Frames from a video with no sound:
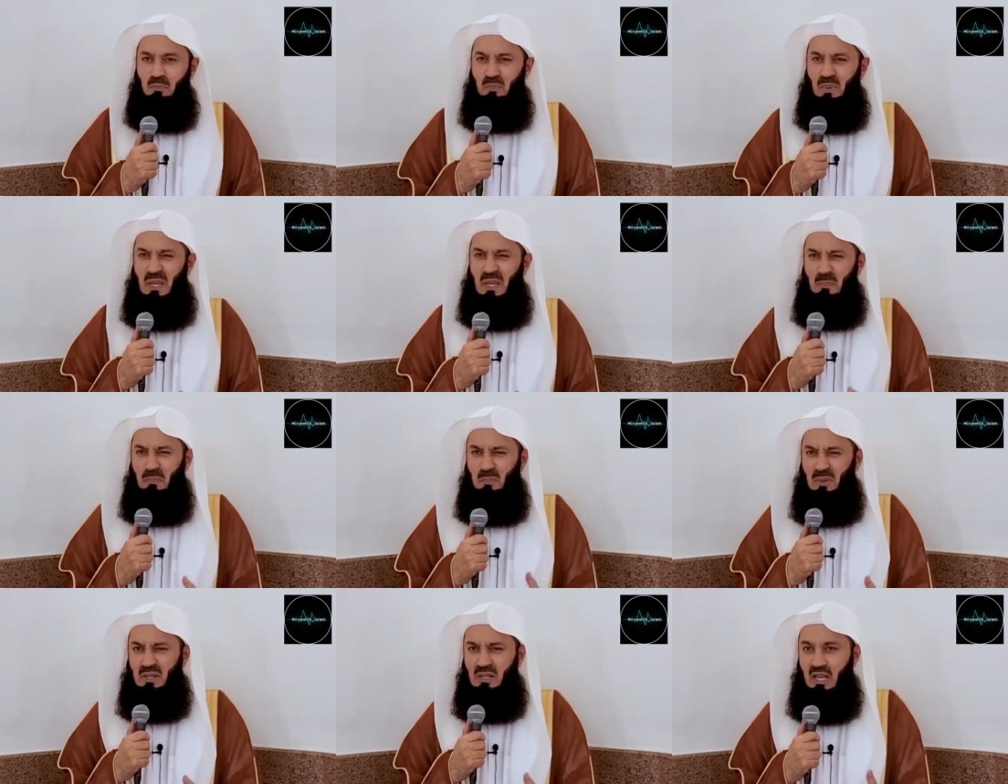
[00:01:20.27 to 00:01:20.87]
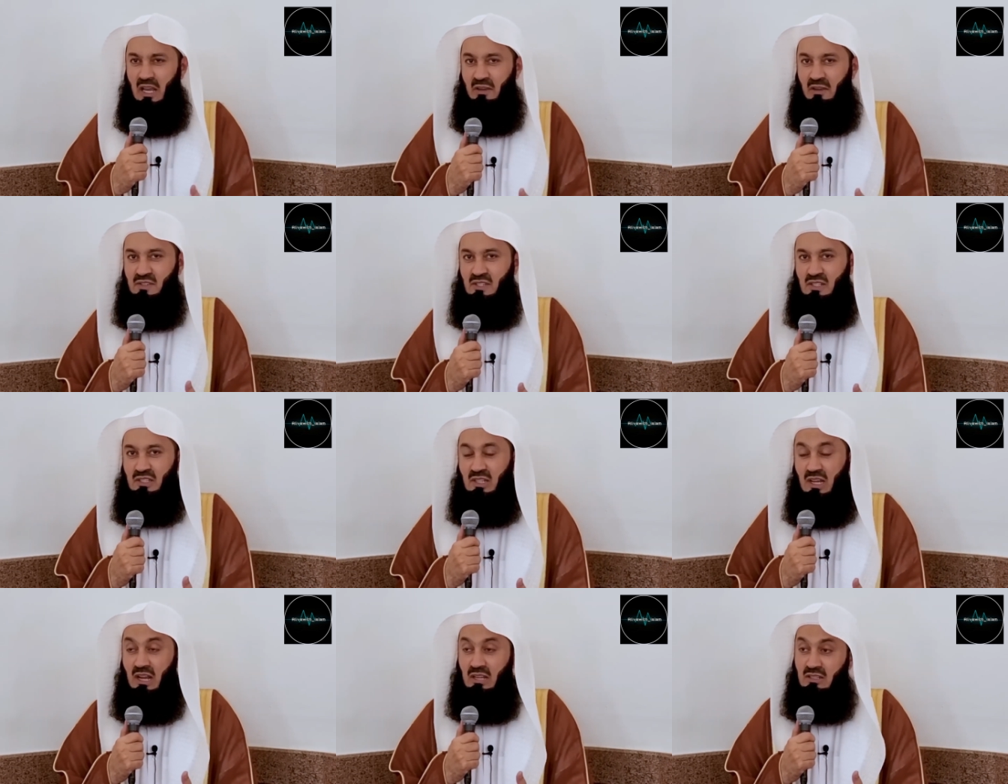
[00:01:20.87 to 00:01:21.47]
people have
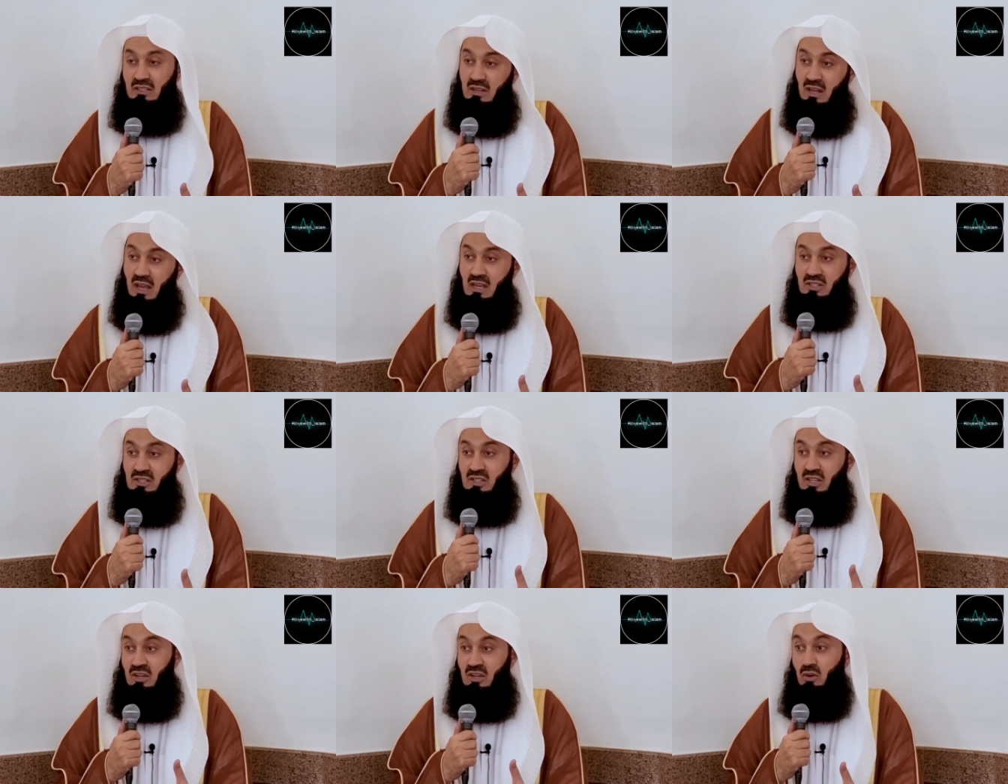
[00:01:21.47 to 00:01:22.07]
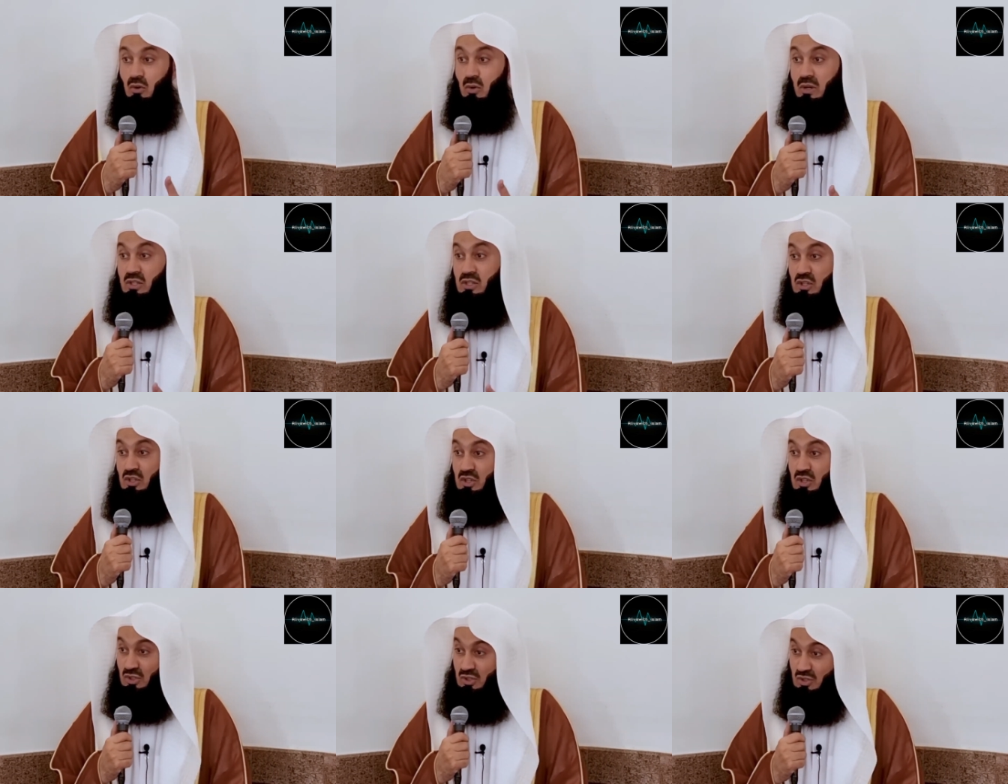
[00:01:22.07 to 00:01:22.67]
started asking
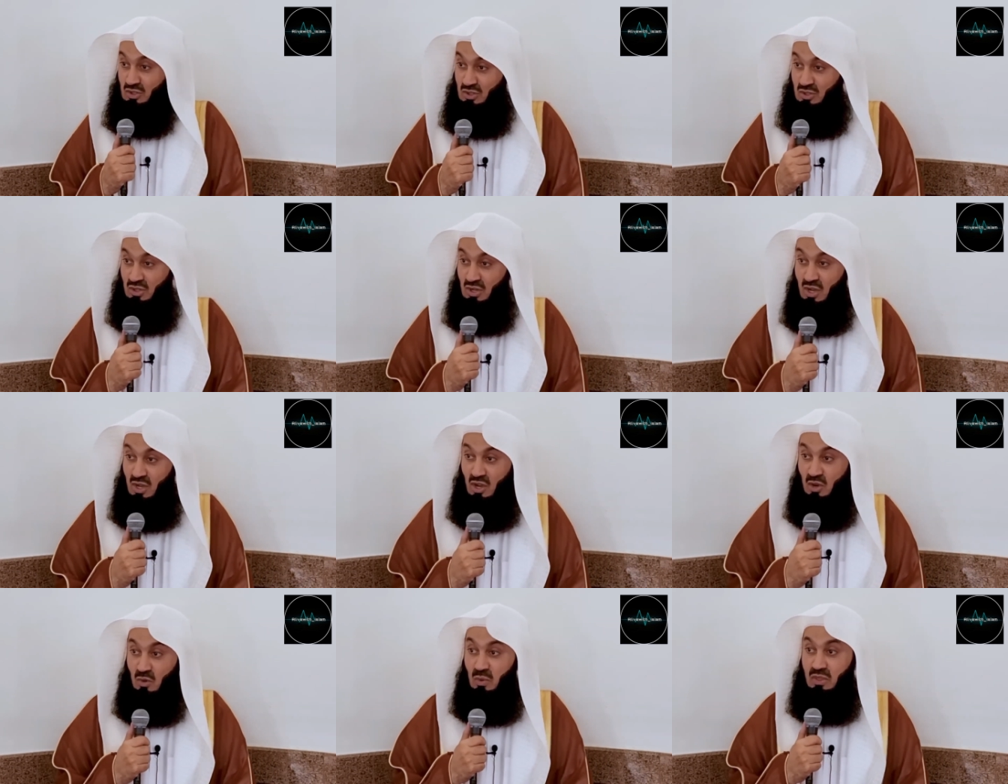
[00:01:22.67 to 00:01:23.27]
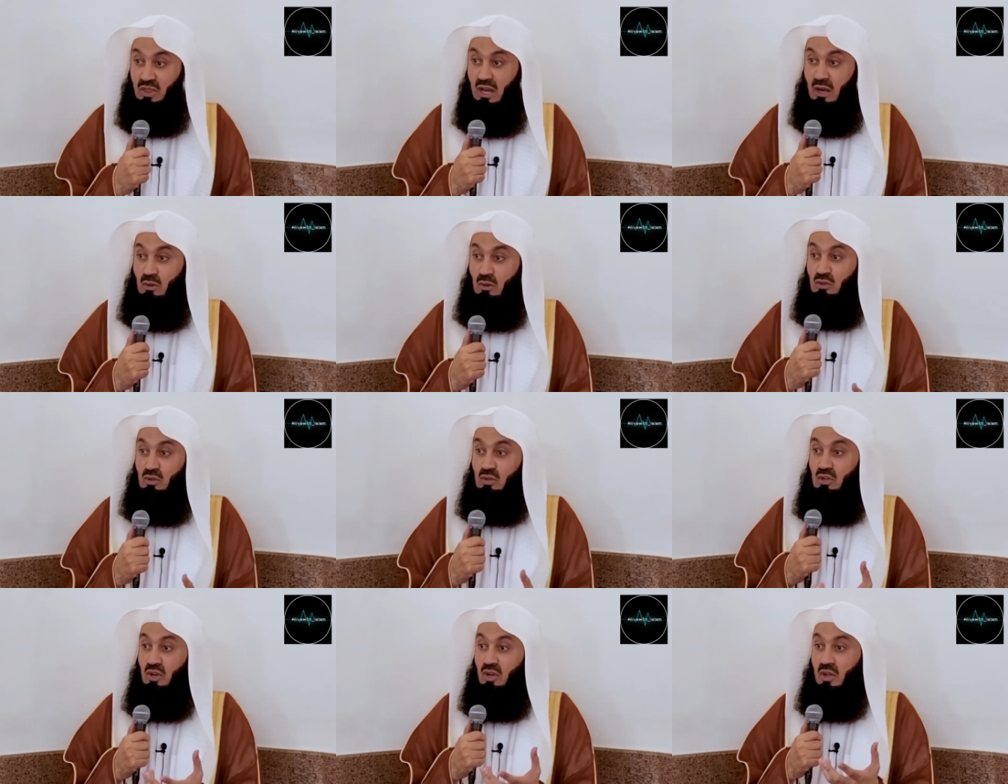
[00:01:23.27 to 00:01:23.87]
questions
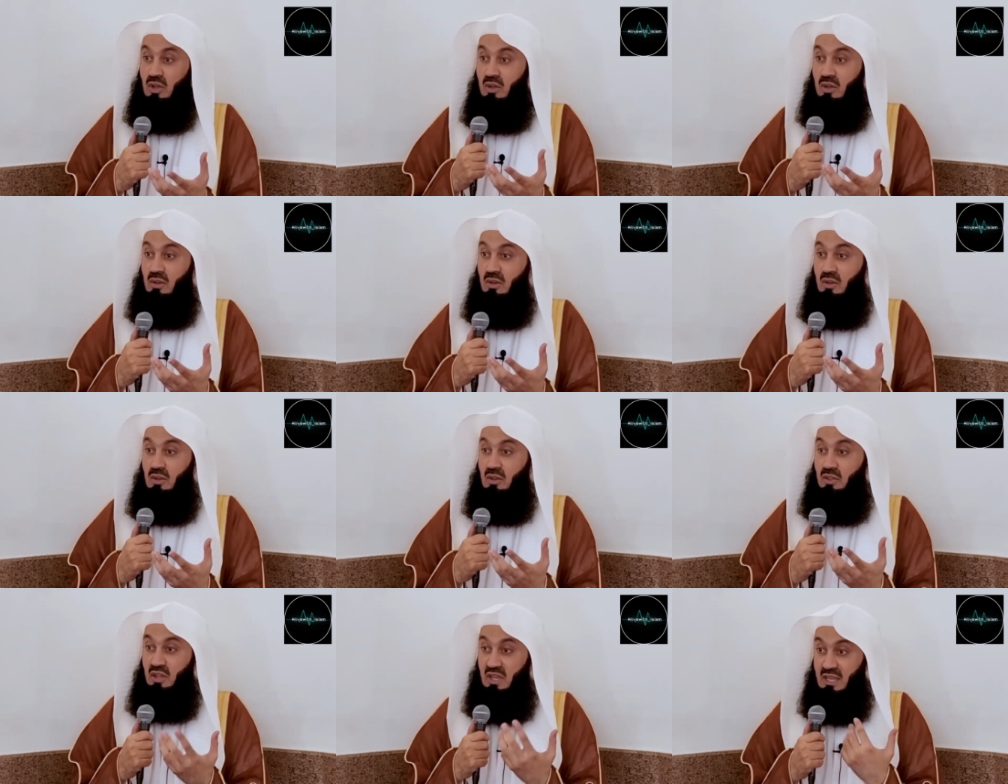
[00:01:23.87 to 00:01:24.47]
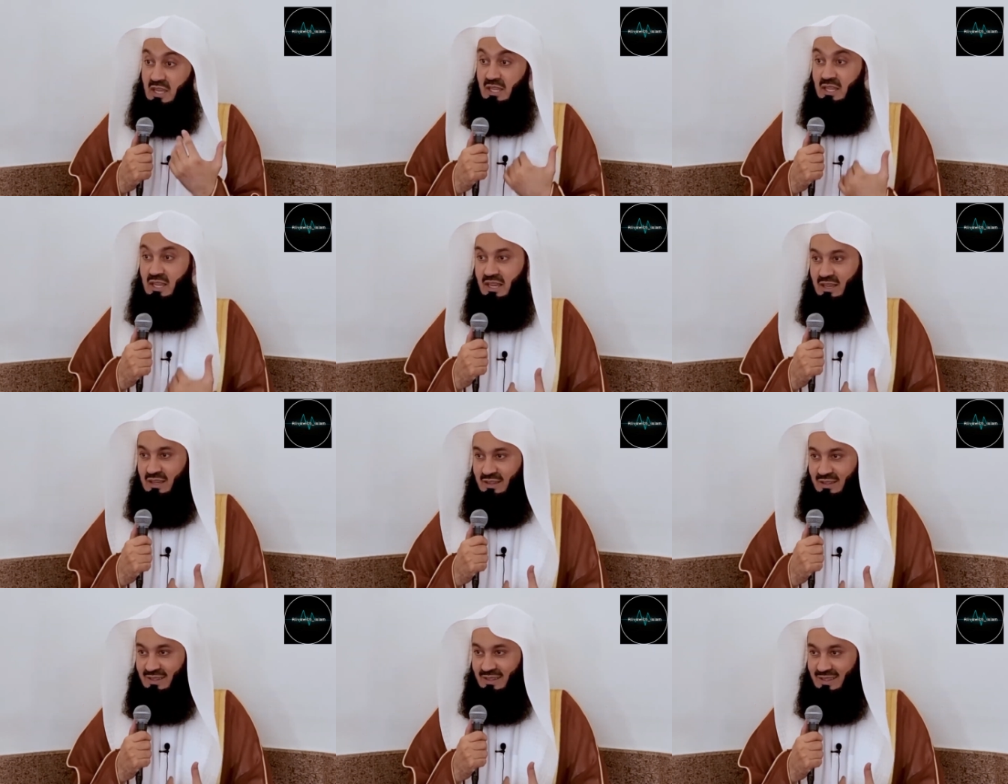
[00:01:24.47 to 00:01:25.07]
without
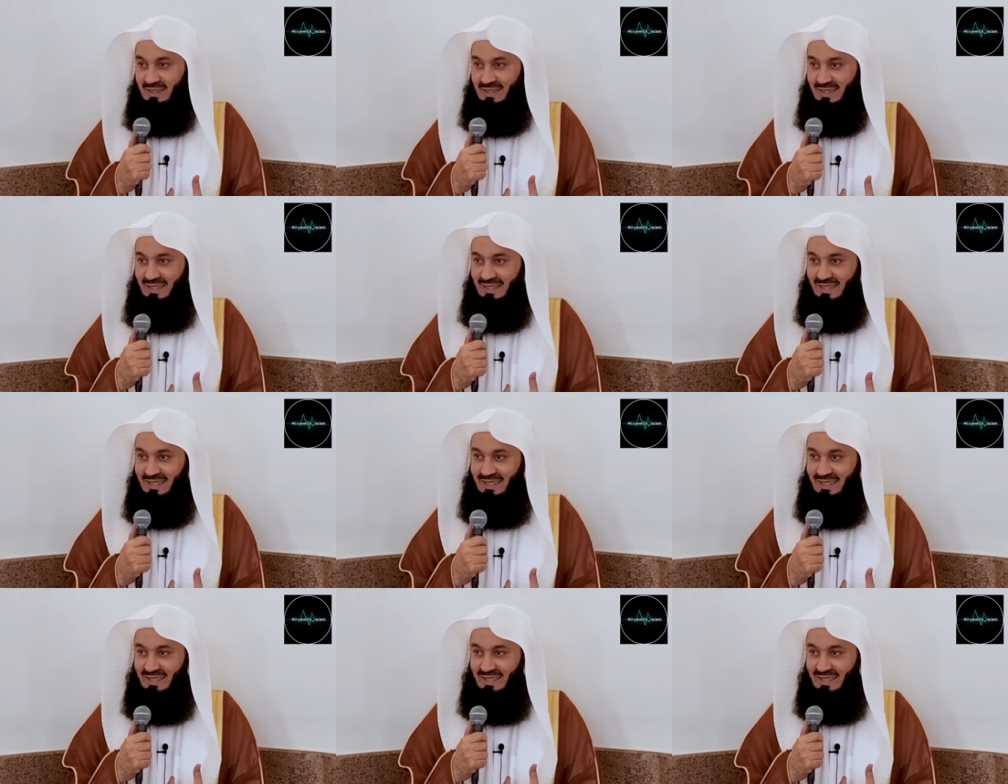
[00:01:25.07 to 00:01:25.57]
thinking